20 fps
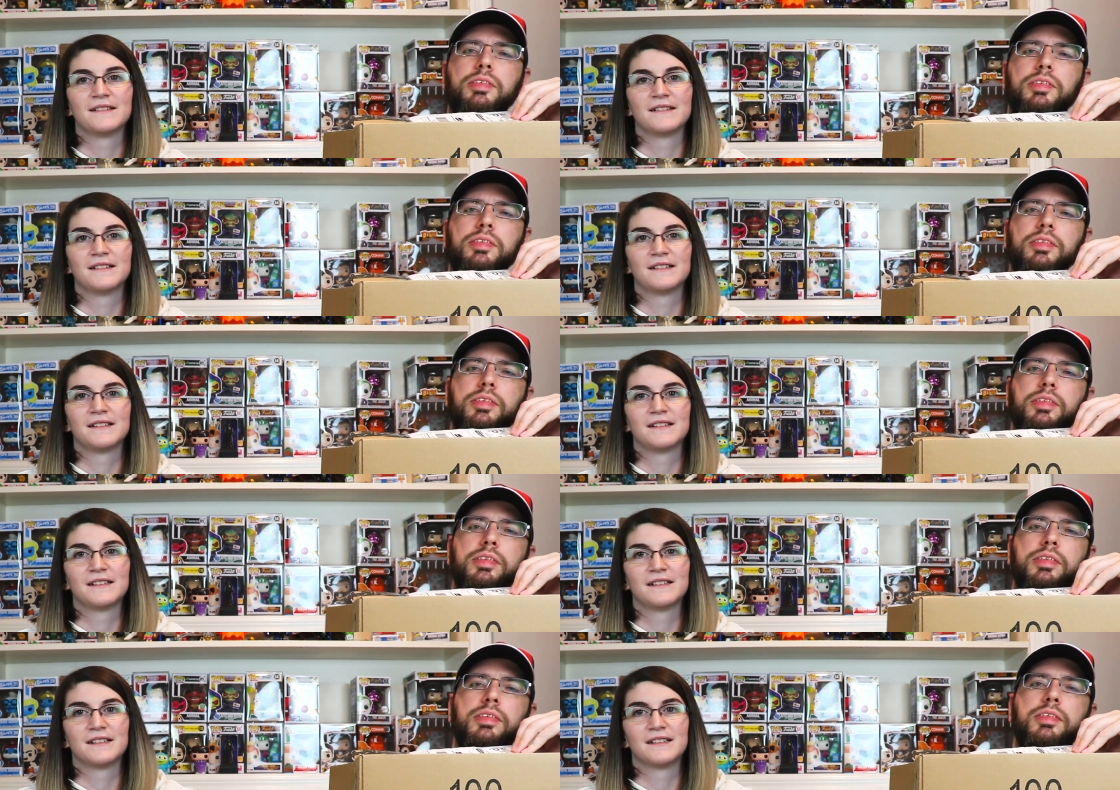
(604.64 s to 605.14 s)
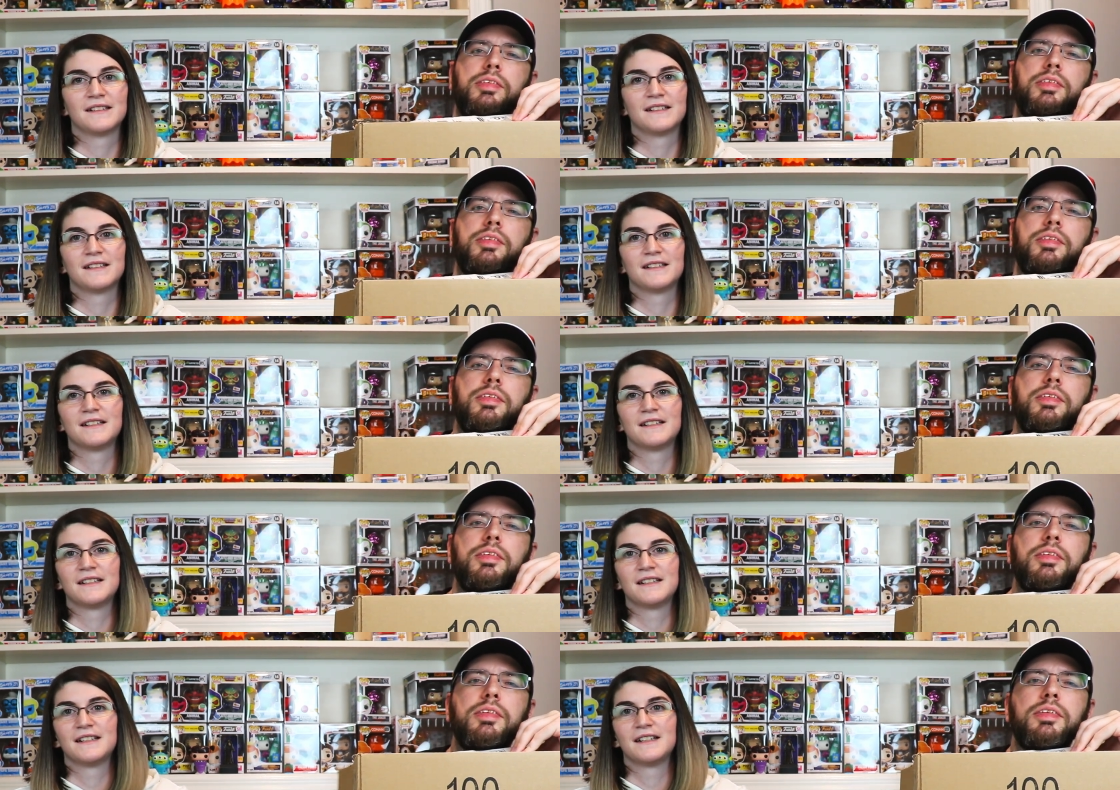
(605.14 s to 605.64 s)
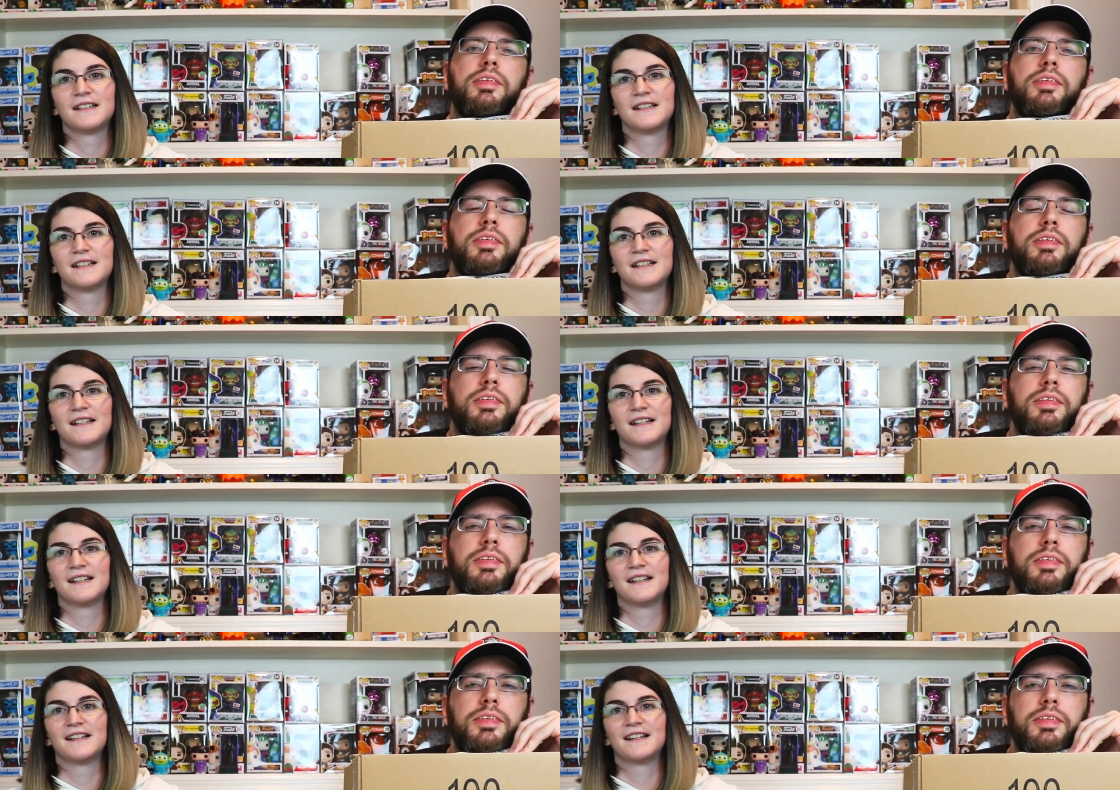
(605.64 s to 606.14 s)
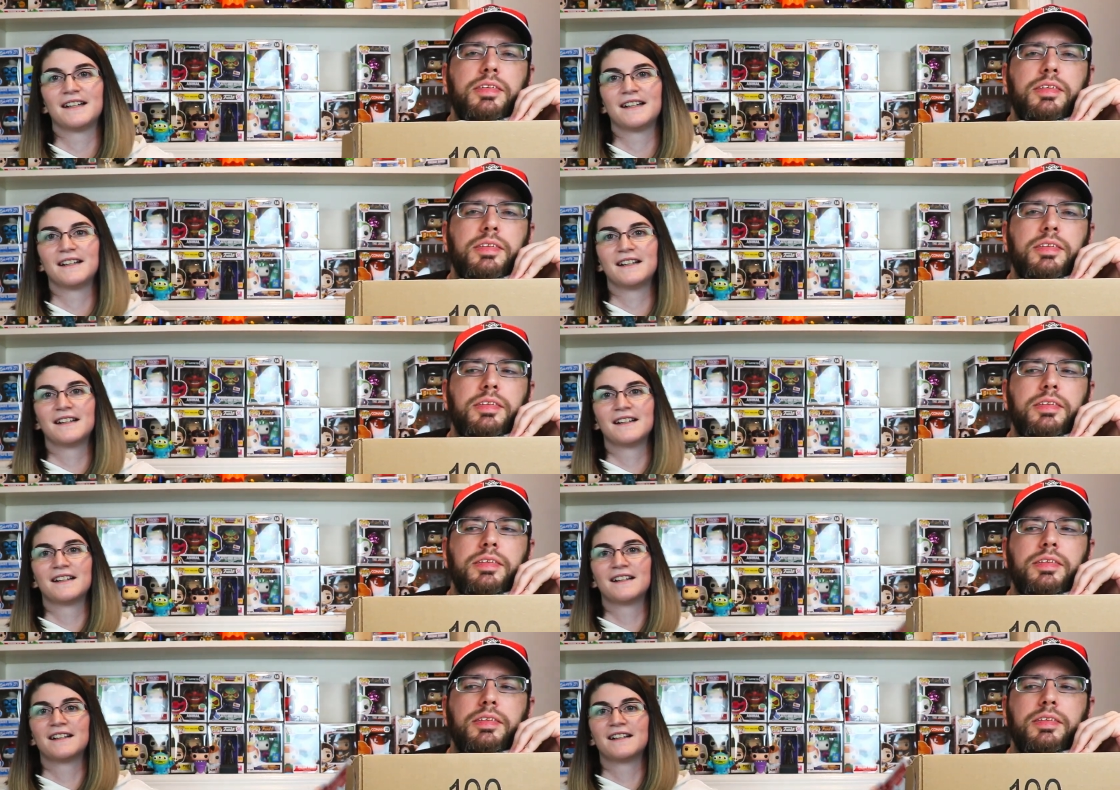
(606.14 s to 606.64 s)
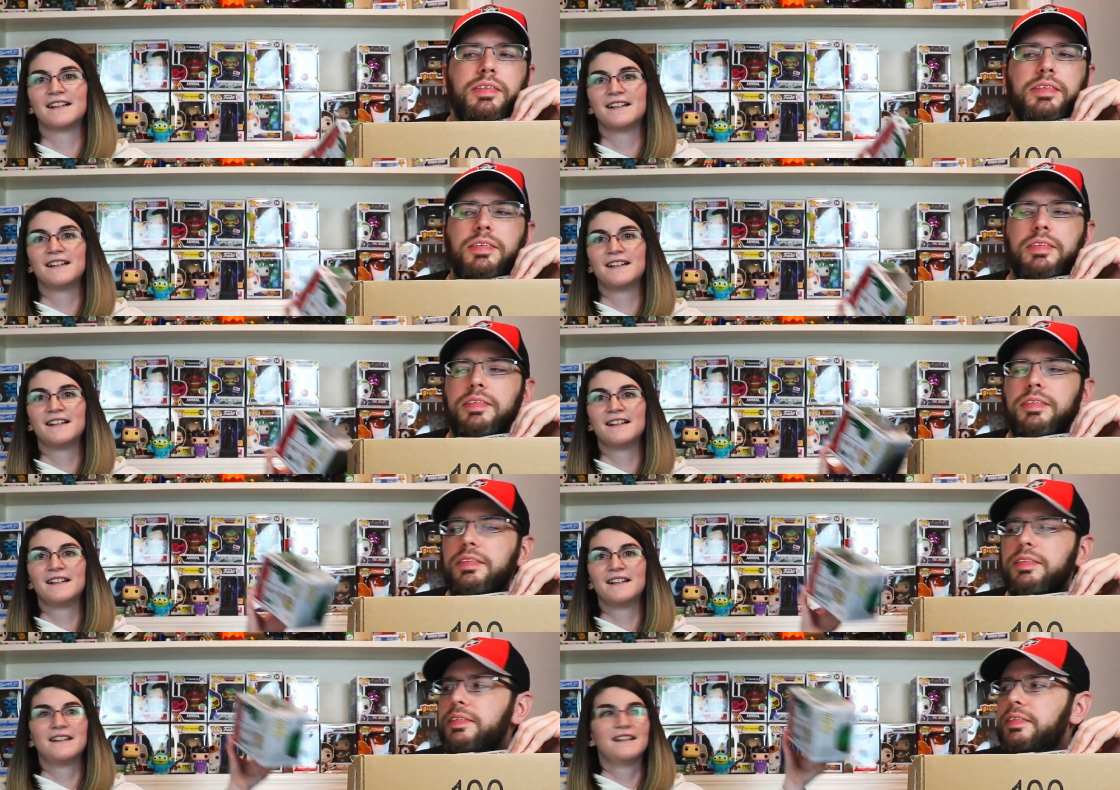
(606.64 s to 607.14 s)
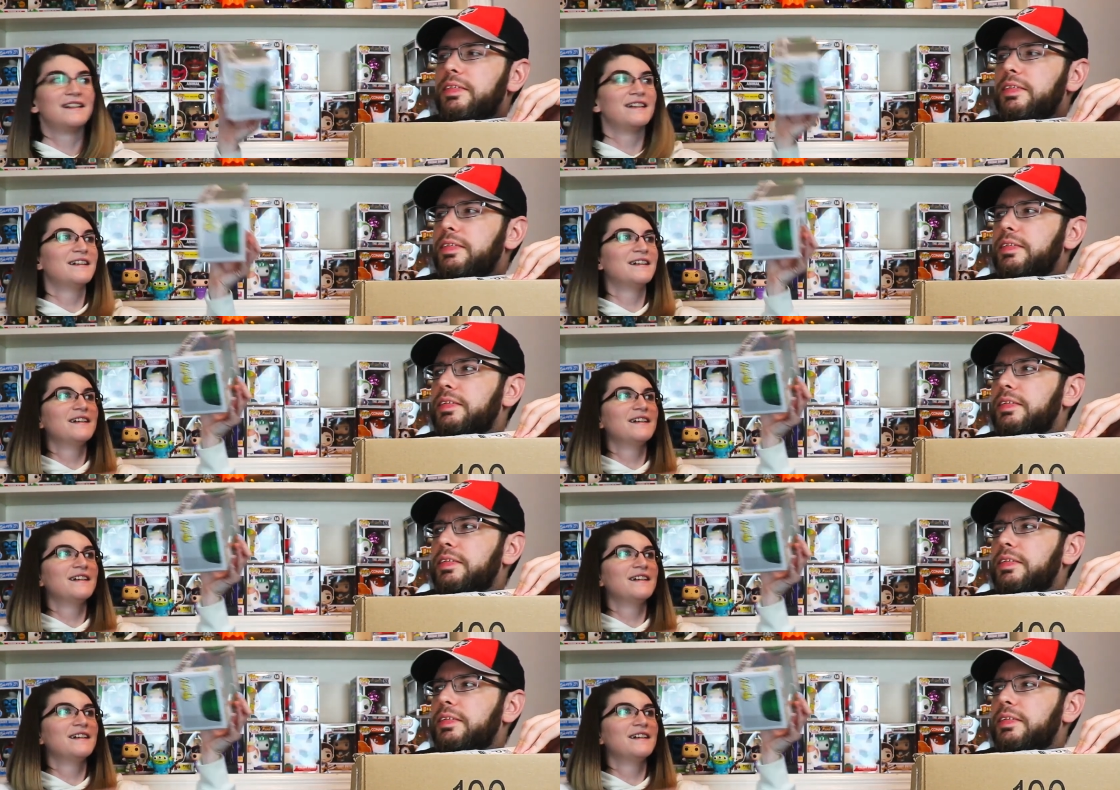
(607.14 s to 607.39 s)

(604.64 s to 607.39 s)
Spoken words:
(silence)